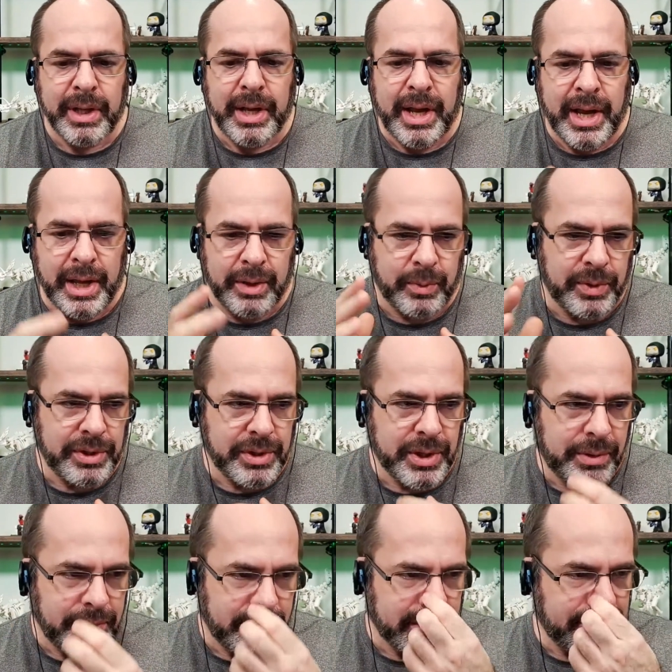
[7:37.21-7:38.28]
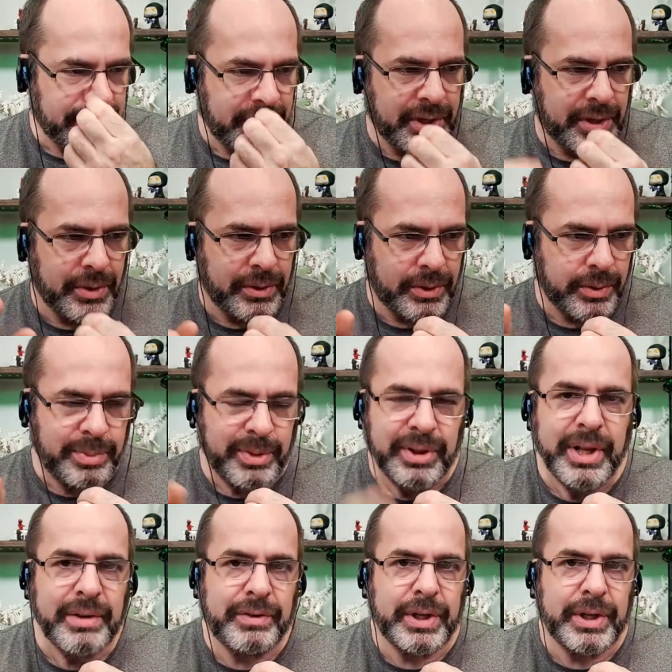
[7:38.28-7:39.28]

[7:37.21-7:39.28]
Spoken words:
And when you're done with this video, go pull that